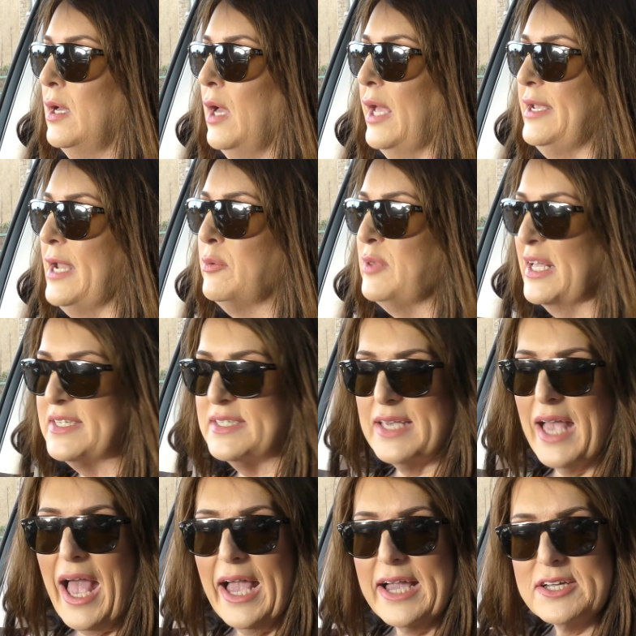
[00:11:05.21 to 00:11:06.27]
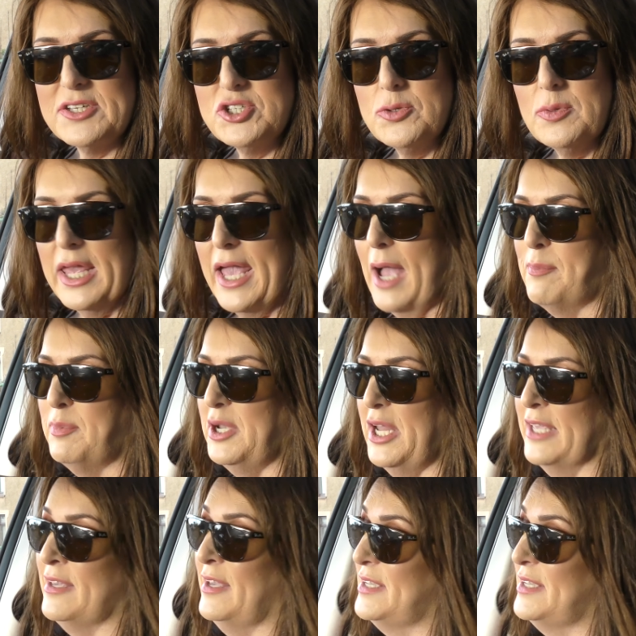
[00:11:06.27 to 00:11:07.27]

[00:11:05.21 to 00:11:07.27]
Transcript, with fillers: And now that's actually happening.